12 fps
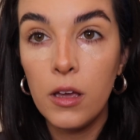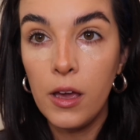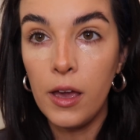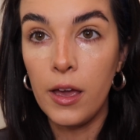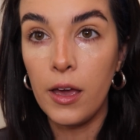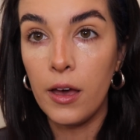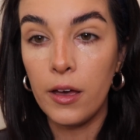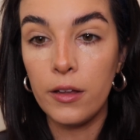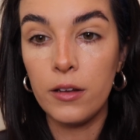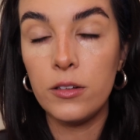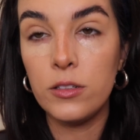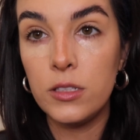
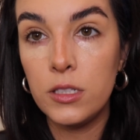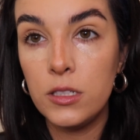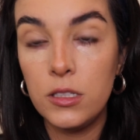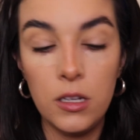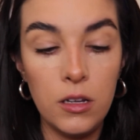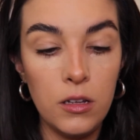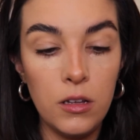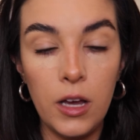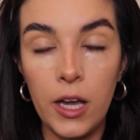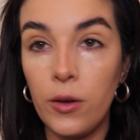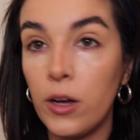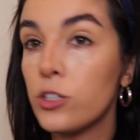And
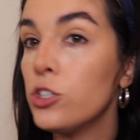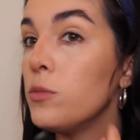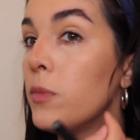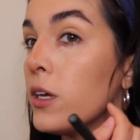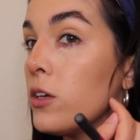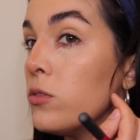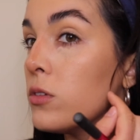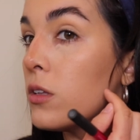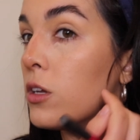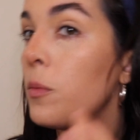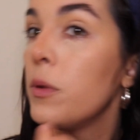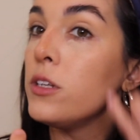I actually might use a
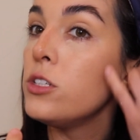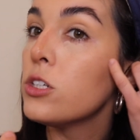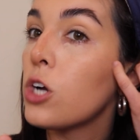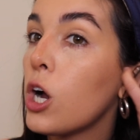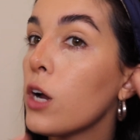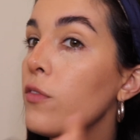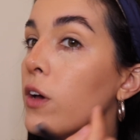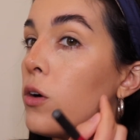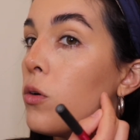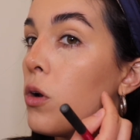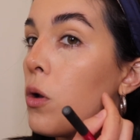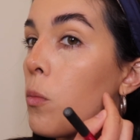little bit to carve
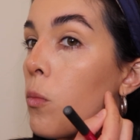out